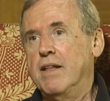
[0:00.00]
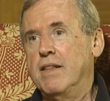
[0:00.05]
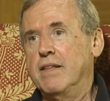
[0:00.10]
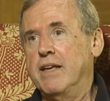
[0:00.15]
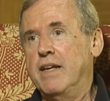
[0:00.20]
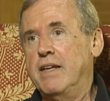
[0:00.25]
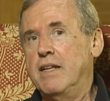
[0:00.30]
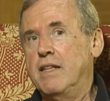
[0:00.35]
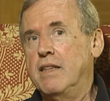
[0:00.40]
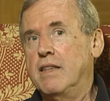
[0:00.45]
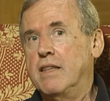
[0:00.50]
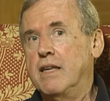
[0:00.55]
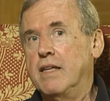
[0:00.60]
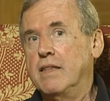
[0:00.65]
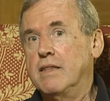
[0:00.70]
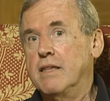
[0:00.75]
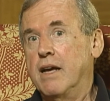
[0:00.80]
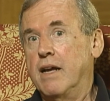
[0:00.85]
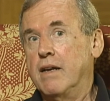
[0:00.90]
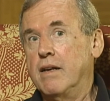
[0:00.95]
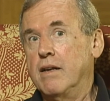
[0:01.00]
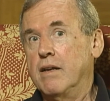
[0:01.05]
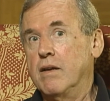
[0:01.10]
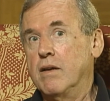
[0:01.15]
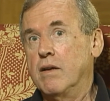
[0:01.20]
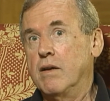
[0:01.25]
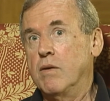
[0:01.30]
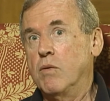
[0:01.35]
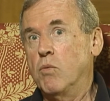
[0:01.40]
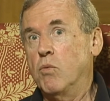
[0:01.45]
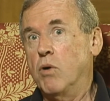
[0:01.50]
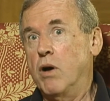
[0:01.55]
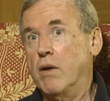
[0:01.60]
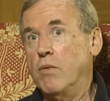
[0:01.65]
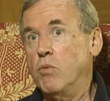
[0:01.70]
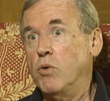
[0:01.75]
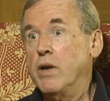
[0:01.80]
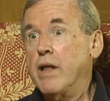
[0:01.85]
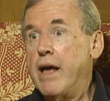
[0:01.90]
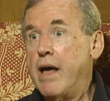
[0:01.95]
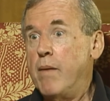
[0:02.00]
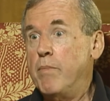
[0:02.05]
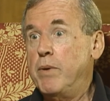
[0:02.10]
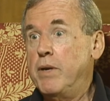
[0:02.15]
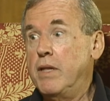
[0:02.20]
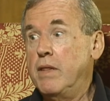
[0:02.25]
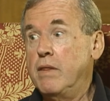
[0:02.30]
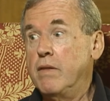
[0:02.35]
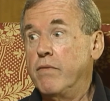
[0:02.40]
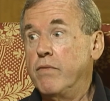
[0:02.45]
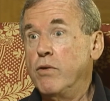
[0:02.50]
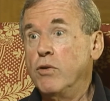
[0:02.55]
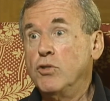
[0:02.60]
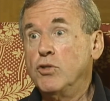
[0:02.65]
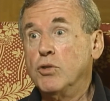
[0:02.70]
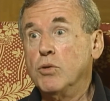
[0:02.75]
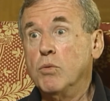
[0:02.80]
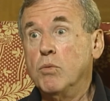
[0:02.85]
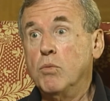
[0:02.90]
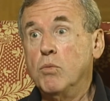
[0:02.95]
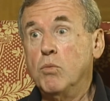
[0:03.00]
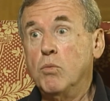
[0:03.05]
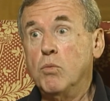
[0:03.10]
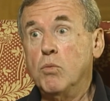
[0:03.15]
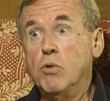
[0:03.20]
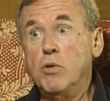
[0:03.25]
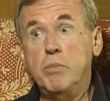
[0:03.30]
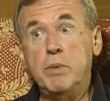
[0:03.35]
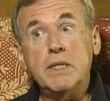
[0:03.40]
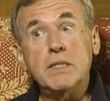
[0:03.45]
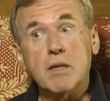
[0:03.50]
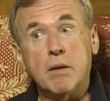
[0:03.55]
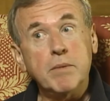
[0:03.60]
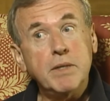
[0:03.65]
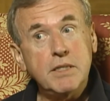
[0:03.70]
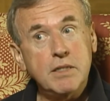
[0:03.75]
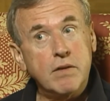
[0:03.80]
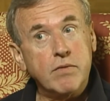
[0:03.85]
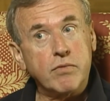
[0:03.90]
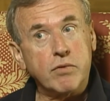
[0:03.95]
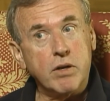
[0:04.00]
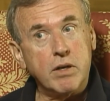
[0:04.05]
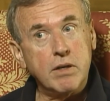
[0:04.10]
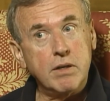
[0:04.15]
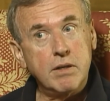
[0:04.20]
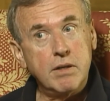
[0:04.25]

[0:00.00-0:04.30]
They didn't think that what would happen in the future would be something different,